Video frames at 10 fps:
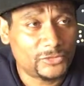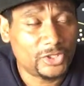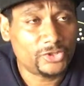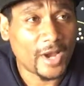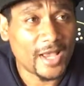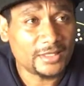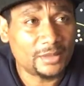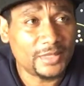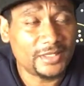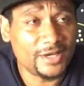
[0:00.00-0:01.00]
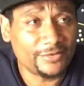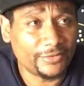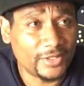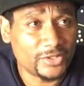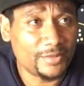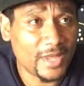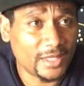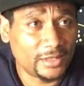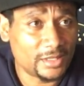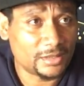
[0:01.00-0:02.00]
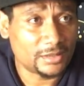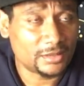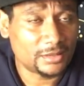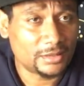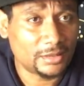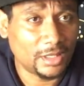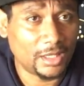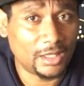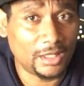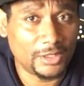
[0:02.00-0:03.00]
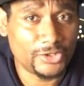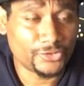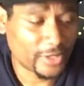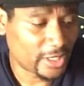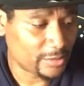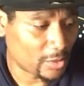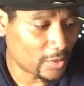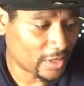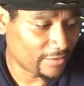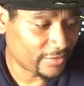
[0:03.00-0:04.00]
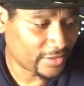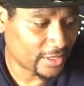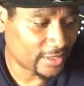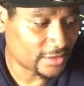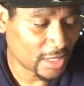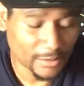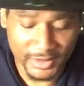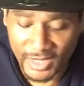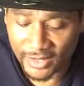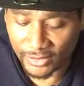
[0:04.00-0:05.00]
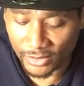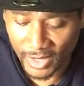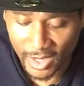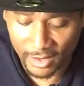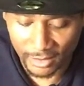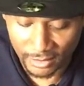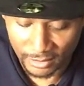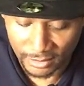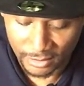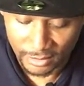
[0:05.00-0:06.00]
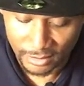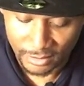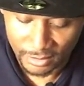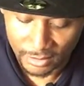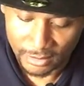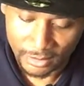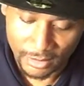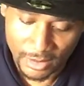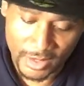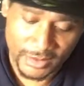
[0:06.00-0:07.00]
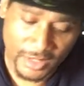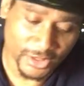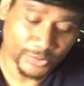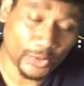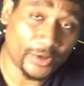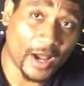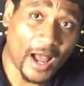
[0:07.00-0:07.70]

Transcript: to try something different to make this uh, dream or whatever it is come together, okay? And it says explore your